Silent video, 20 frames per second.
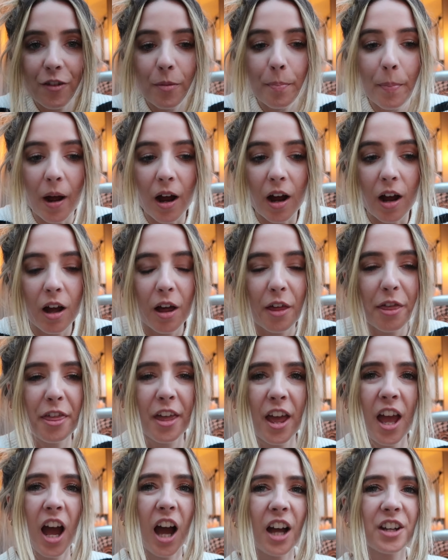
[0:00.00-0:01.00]
Bath.
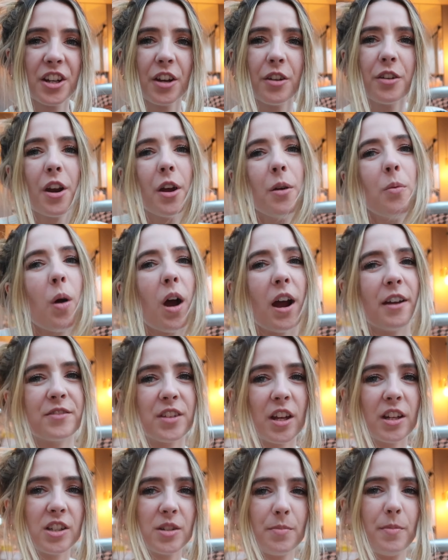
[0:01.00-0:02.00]
I don't know what I've
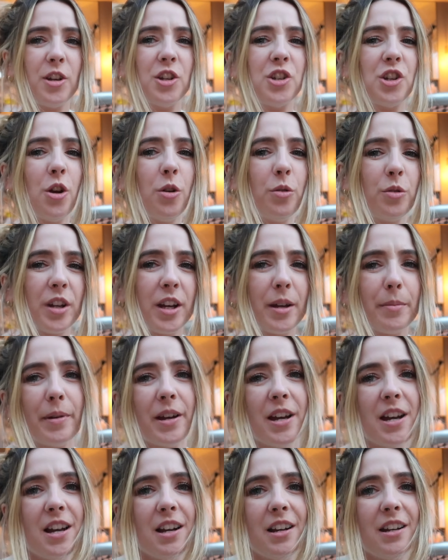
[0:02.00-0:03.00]
done to my shoulder, but
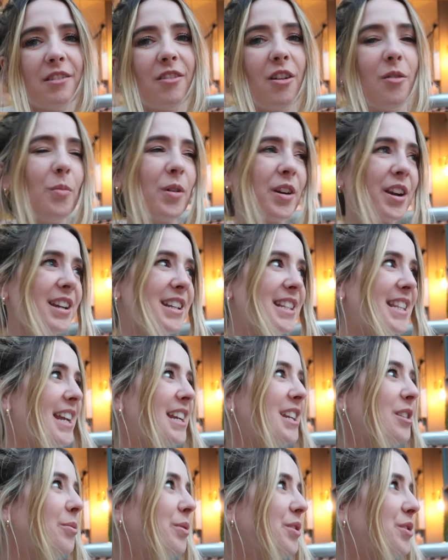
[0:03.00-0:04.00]
earlier on when I said
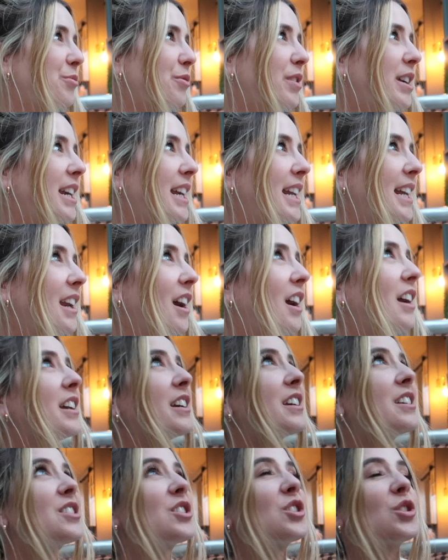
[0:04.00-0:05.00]
it was really like
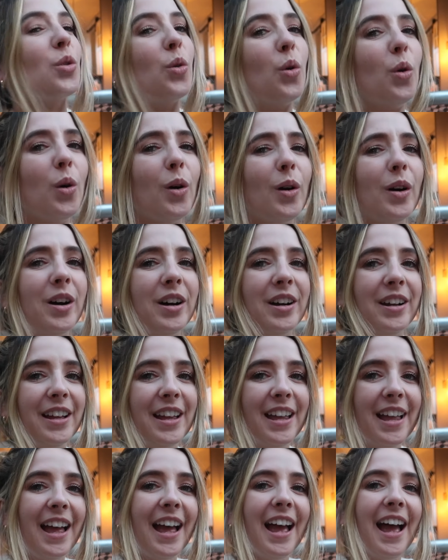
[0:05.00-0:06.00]
sore,
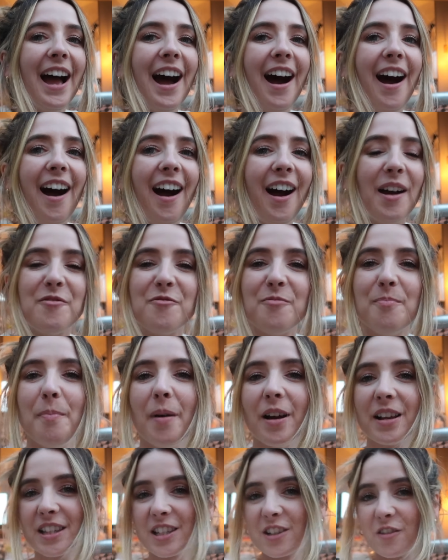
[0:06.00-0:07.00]
I
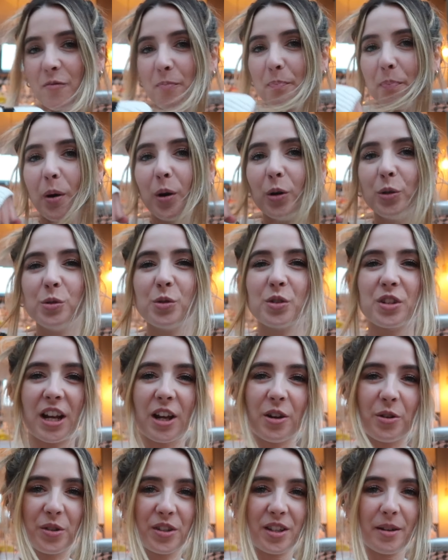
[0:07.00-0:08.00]
must have pulled it
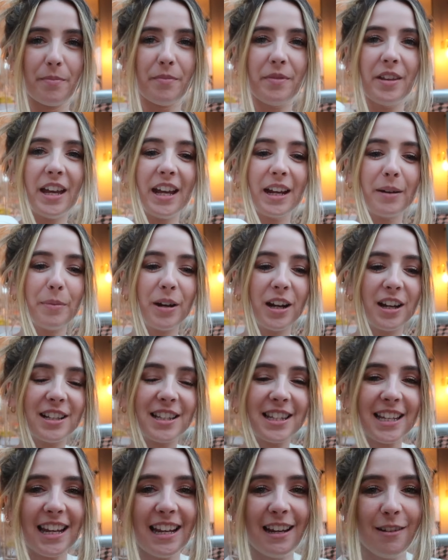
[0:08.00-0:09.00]
or something, because
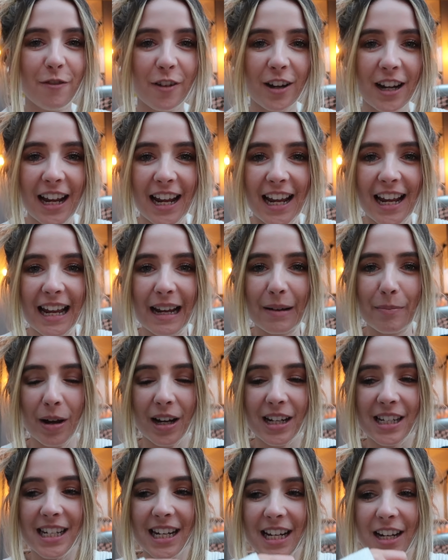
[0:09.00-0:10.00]
even eating
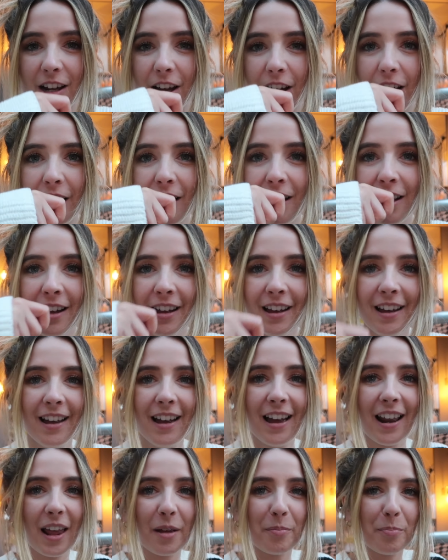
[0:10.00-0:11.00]
my dinner,
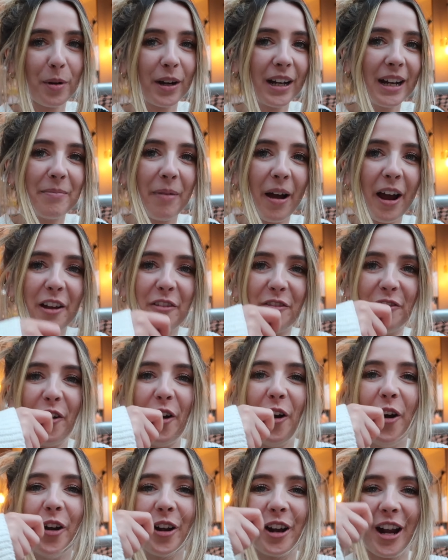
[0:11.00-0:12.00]
like bringing my
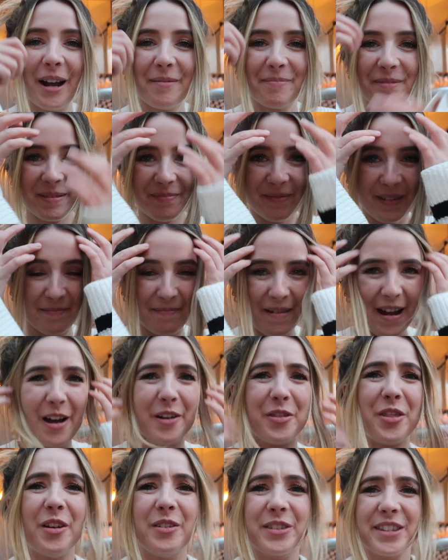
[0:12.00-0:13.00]
fork up to my mouth,
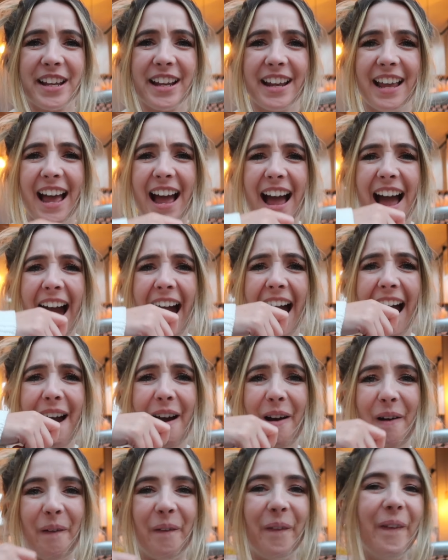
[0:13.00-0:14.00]
I was like,
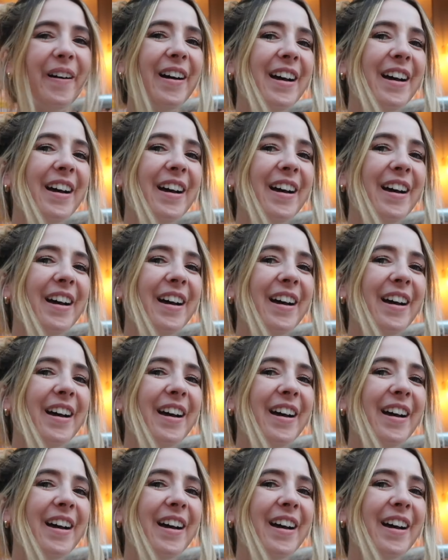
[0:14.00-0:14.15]
ow.